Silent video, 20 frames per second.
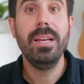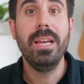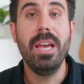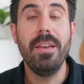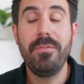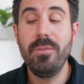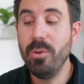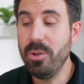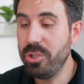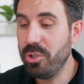
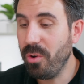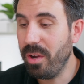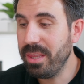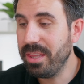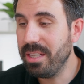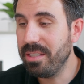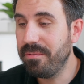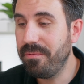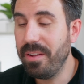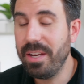If you enjoyed
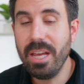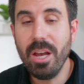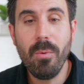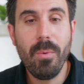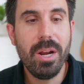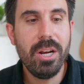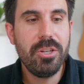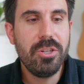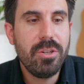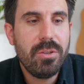this video,
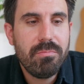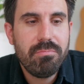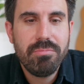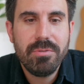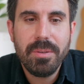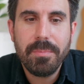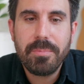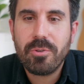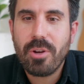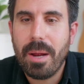why don't you
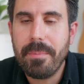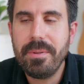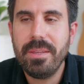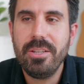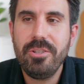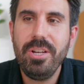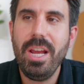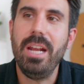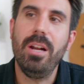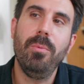subscribe to
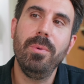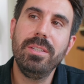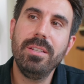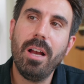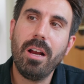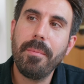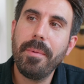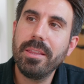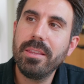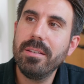the channel? We
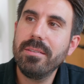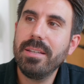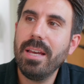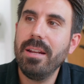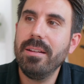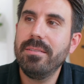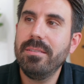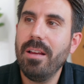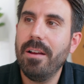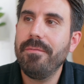talk about this kind
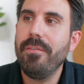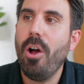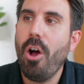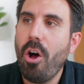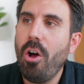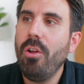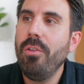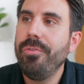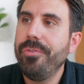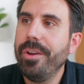of stuff
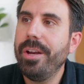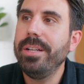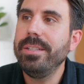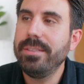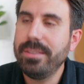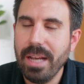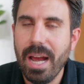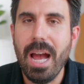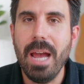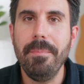all the
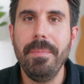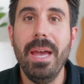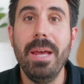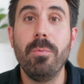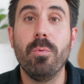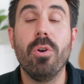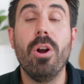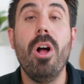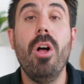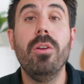time.
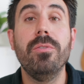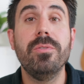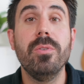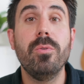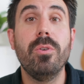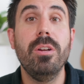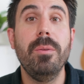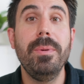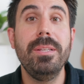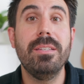And we're also
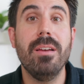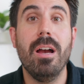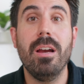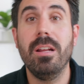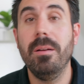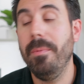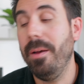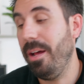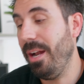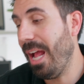gonna be
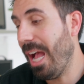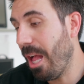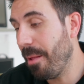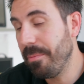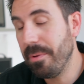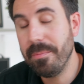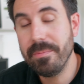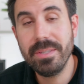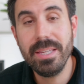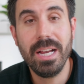talking about
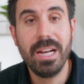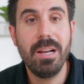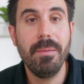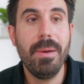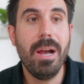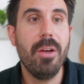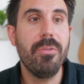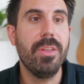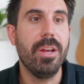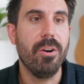albums that come
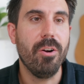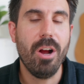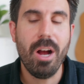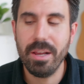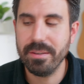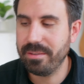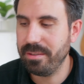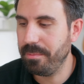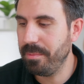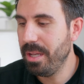out that are
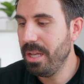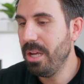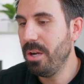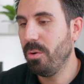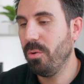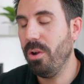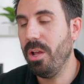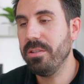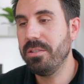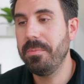awesome.
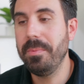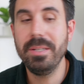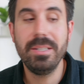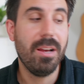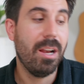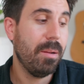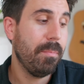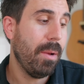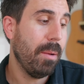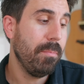We're also gonna be
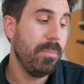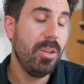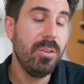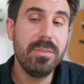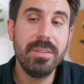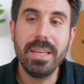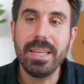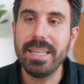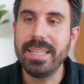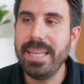talking about
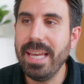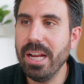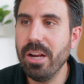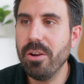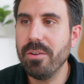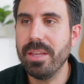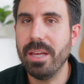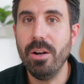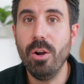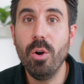music
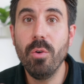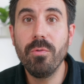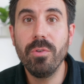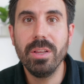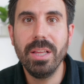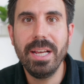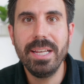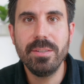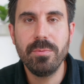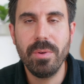gear that
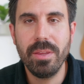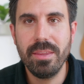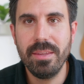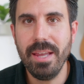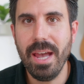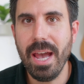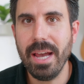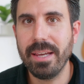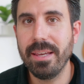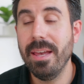overlays with
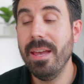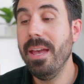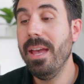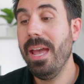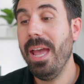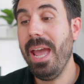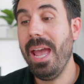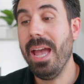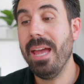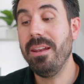tech
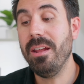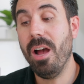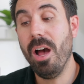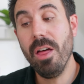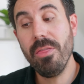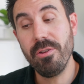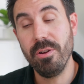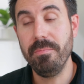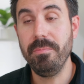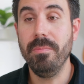and
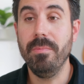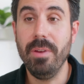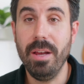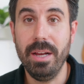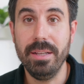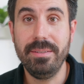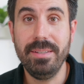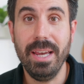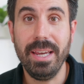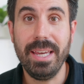other
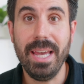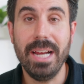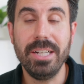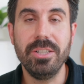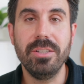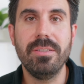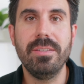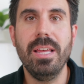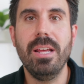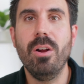tech
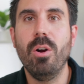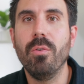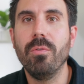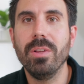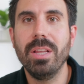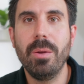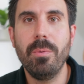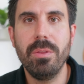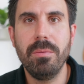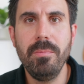gadgets that
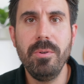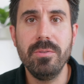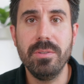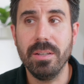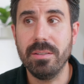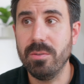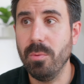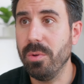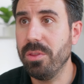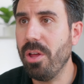overlay with
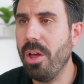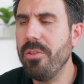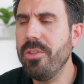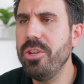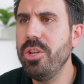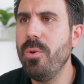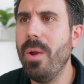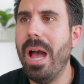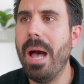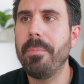music. So with all the
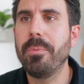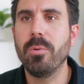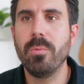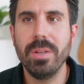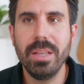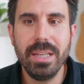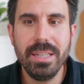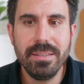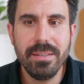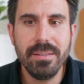new Apple
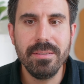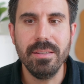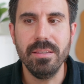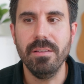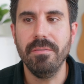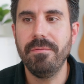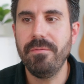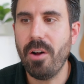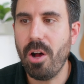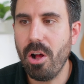releases in
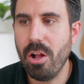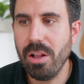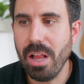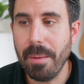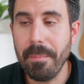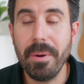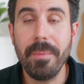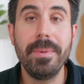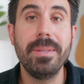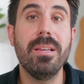the fall,
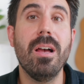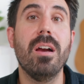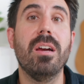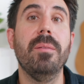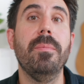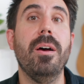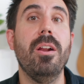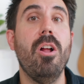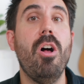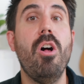I'm gonna be talking
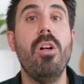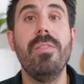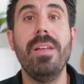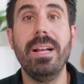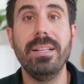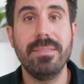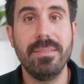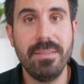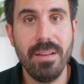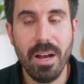about all
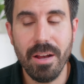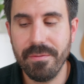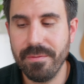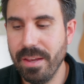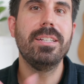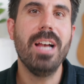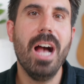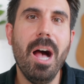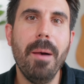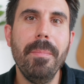that
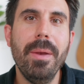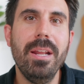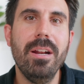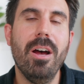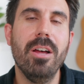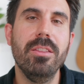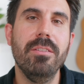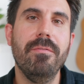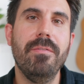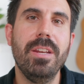stuff. Comment
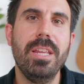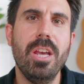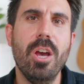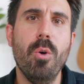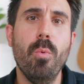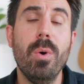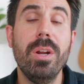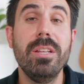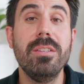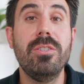on the video,
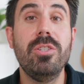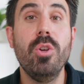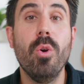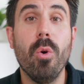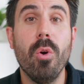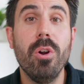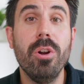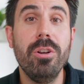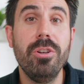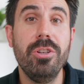what is
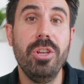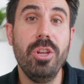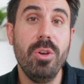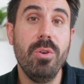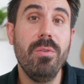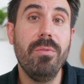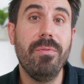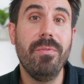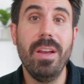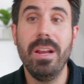your
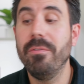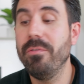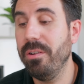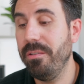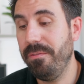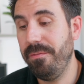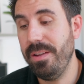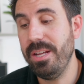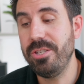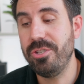new
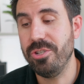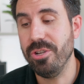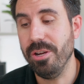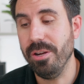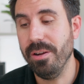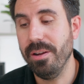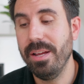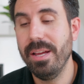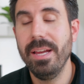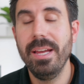favorite
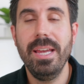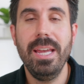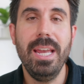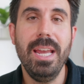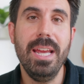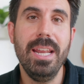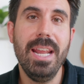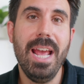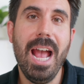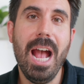feature
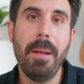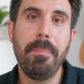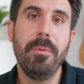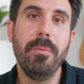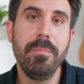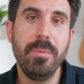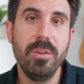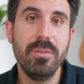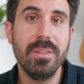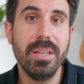in Apple
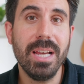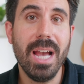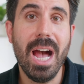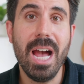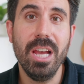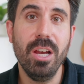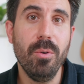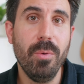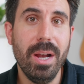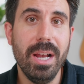Music
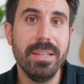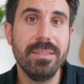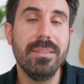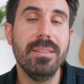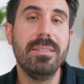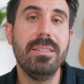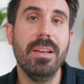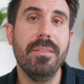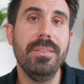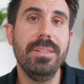
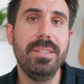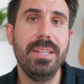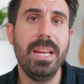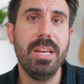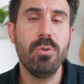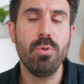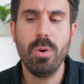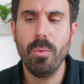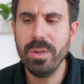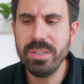iOS
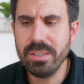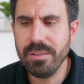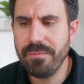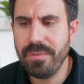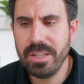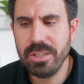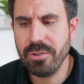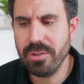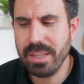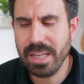17? Or what's a
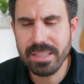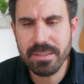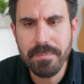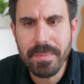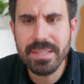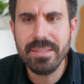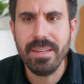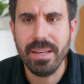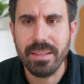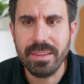feature that's
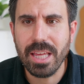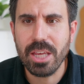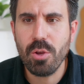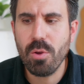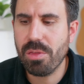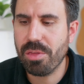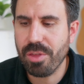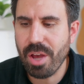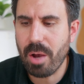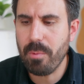missing that
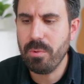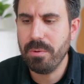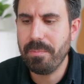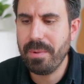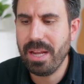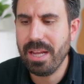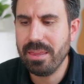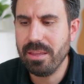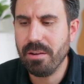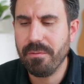you thought would
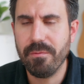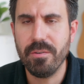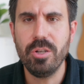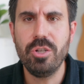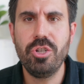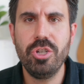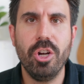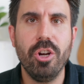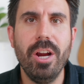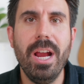be in there for
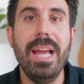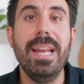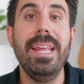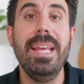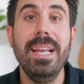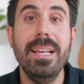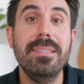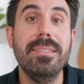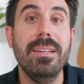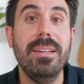sure and
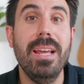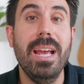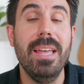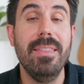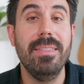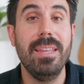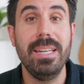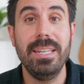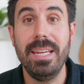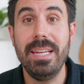isn't,
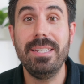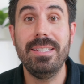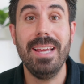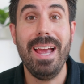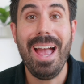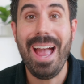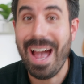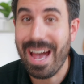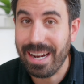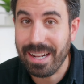and they need
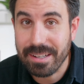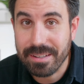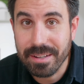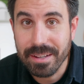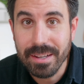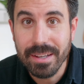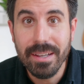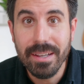to add it?